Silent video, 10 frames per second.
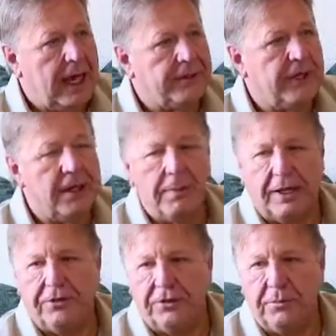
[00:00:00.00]
I'll tell you
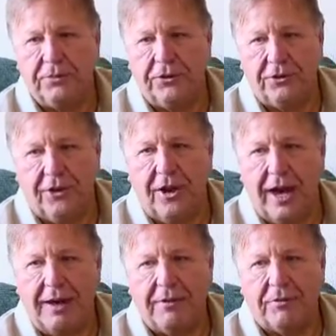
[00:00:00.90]
about Simpson's Law.
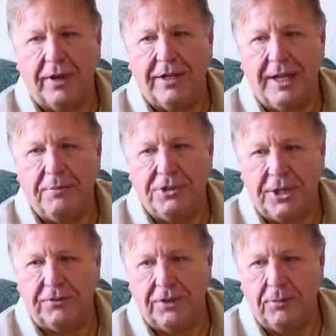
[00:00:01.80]
I have a friend named
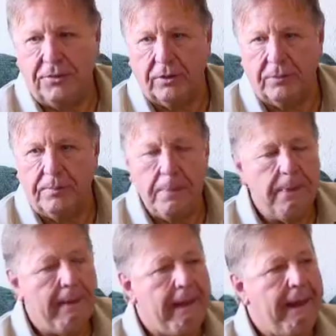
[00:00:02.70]
Jeff Simpson,
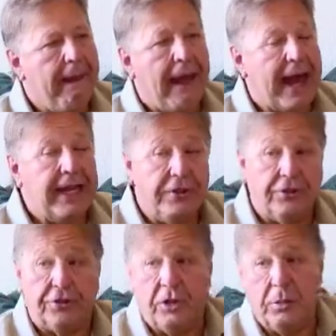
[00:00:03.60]
and
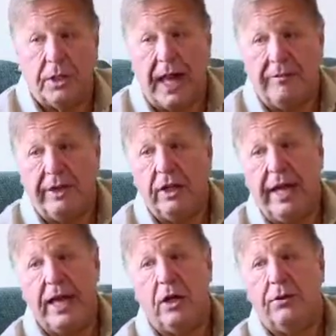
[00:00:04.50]
he's a scuba diver.
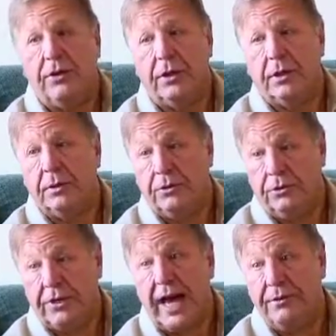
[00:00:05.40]
He owned the
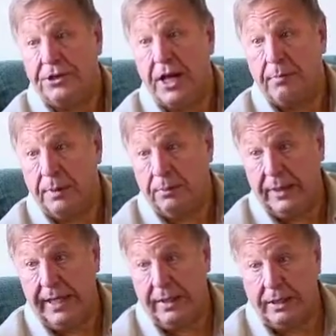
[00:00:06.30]
dive shop in
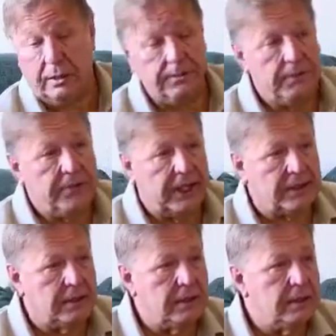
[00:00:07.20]
Plano,
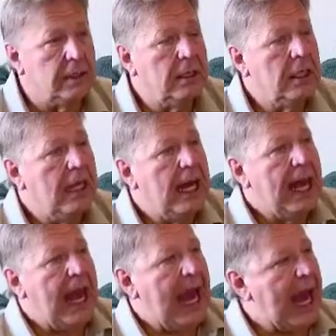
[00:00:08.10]
Texas,
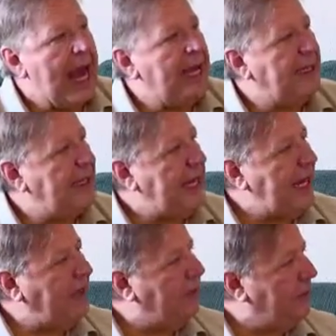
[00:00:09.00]
and
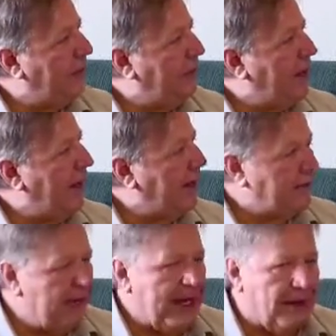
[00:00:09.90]
he's a
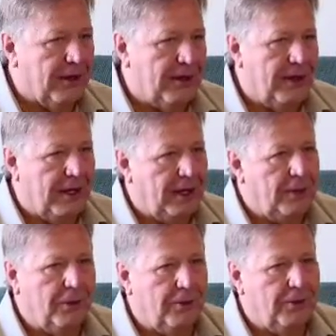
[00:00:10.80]
thinker,
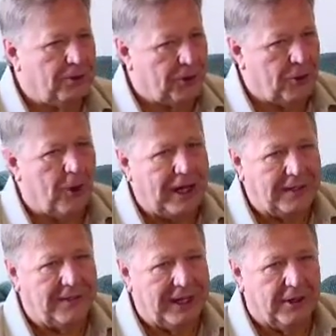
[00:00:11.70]
quite
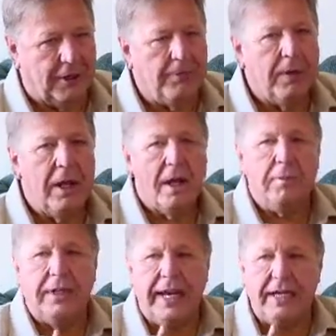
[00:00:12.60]
a thinker,
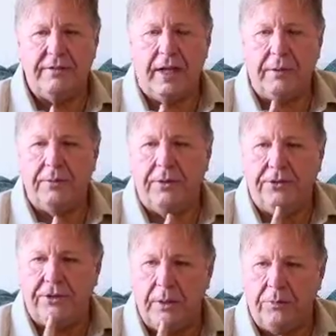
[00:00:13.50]
but he developed
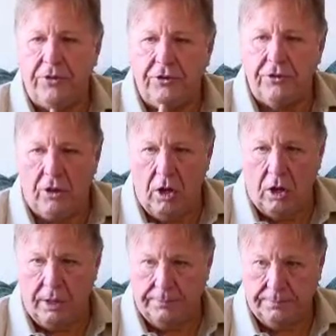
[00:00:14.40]
Simpson's
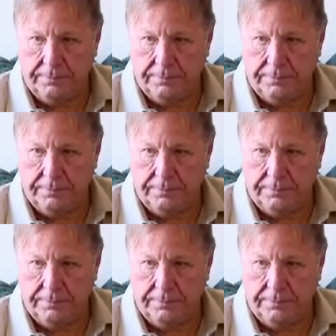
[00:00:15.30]
Law.